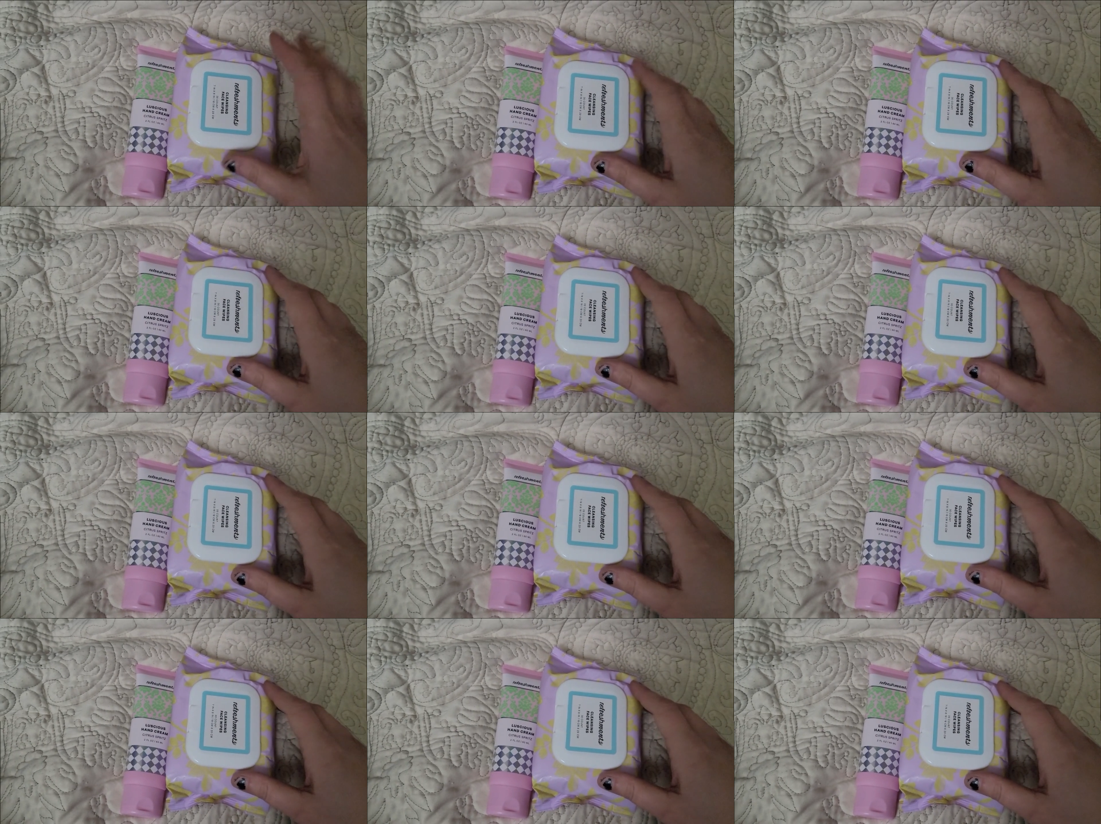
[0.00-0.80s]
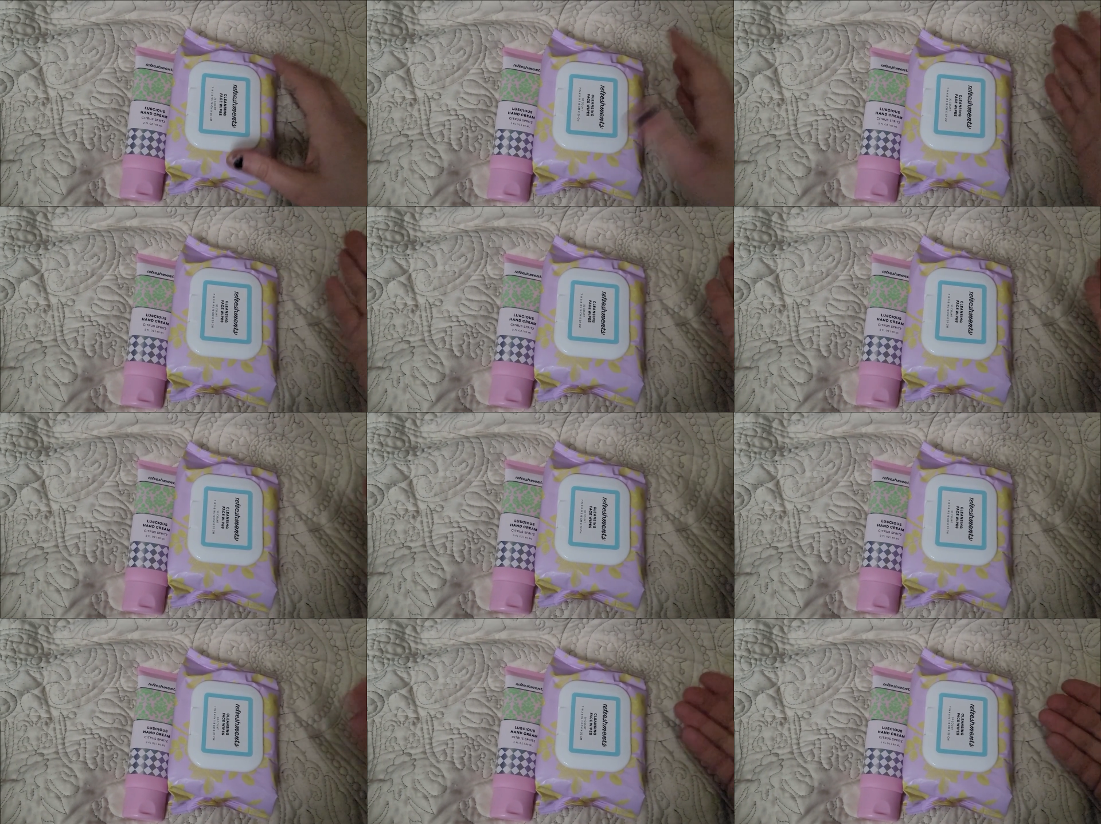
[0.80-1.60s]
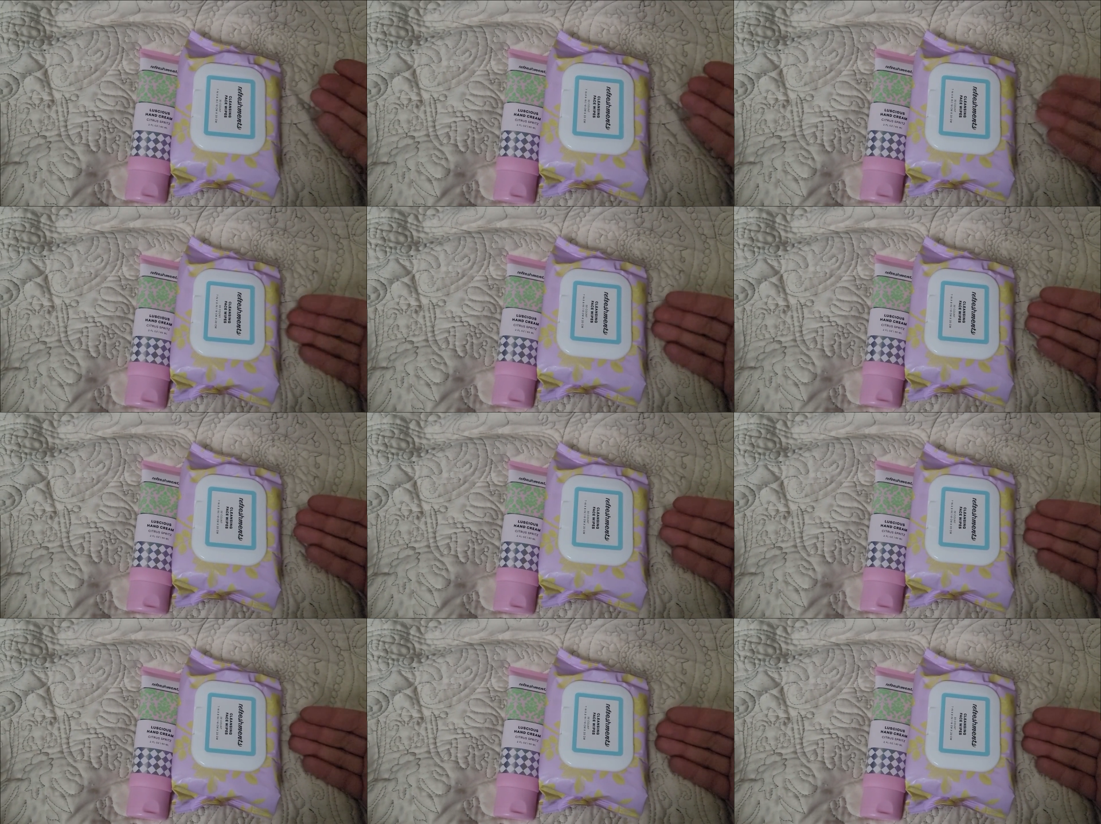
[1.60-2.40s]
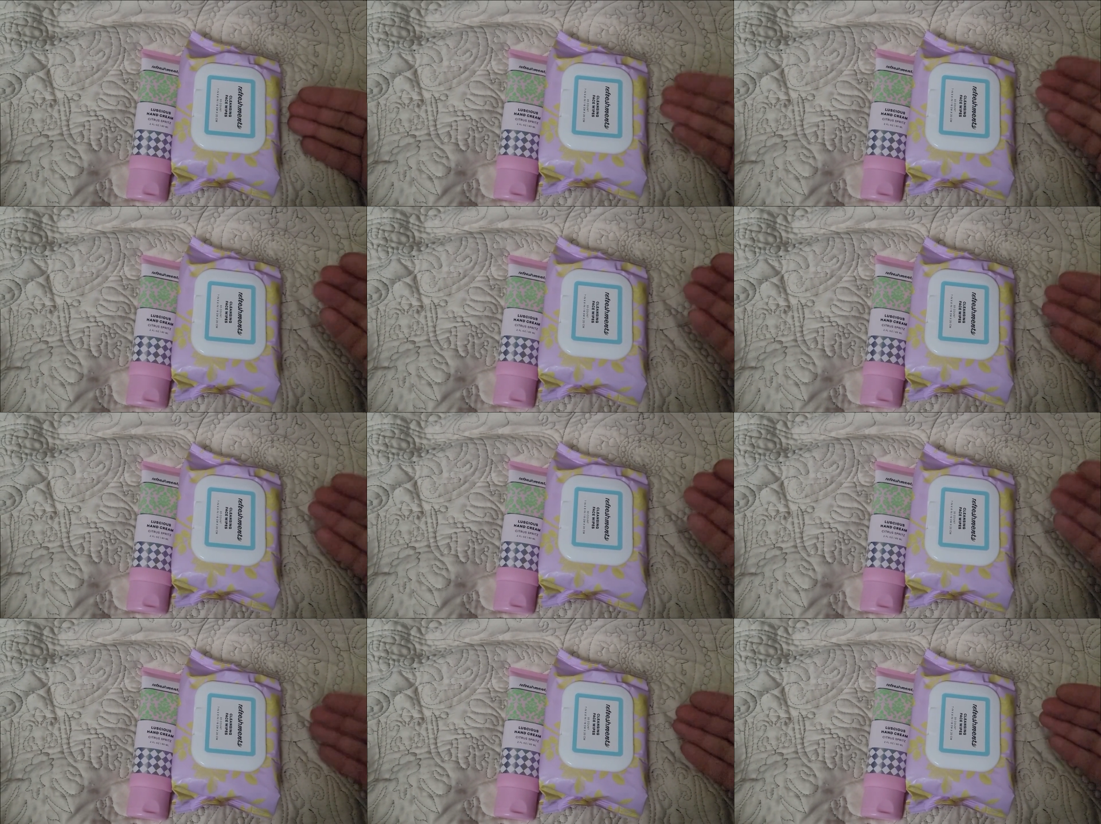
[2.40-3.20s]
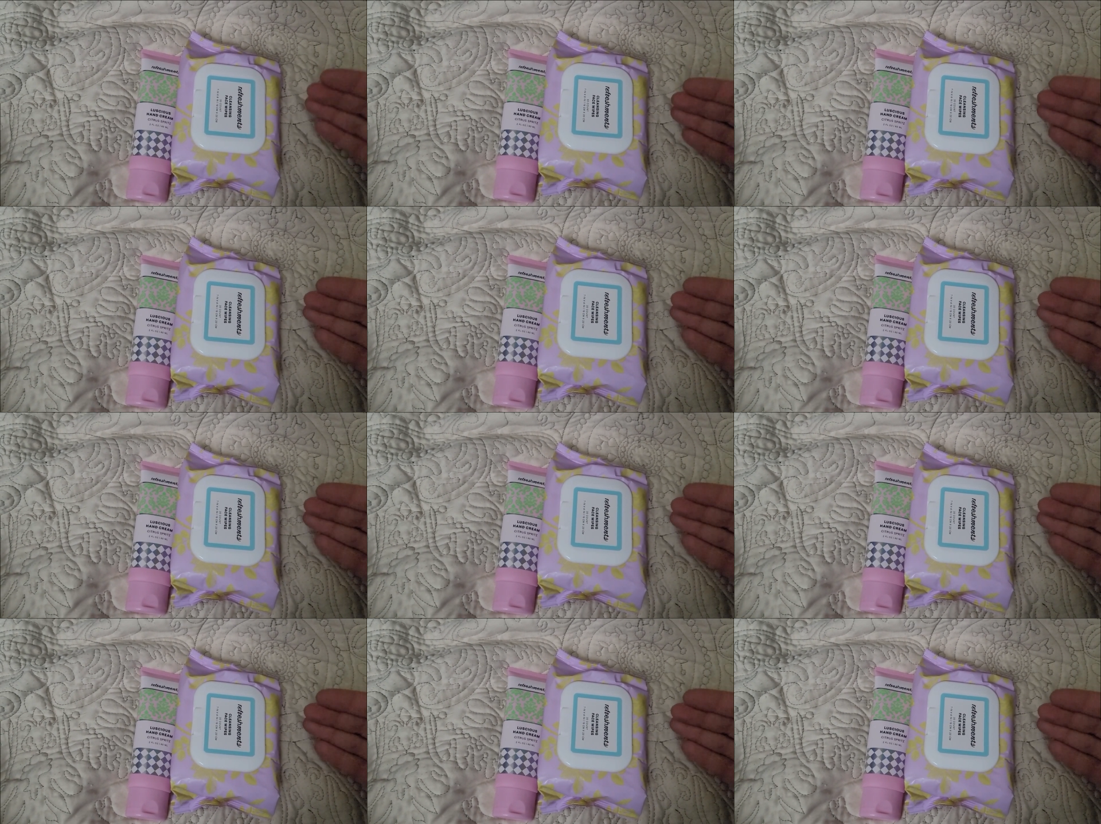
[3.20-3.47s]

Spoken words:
Nobody's mouth can be seen.